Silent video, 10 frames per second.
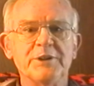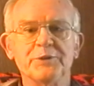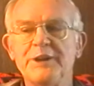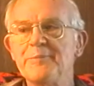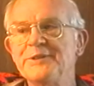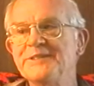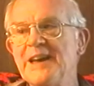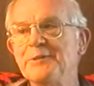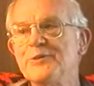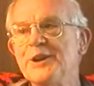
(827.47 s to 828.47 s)
and something else was
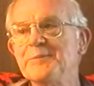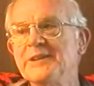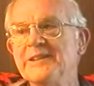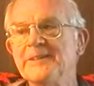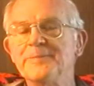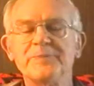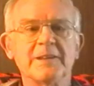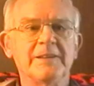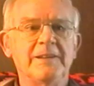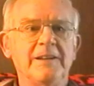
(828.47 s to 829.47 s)
happening to Daddy ground him
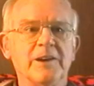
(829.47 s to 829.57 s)
again.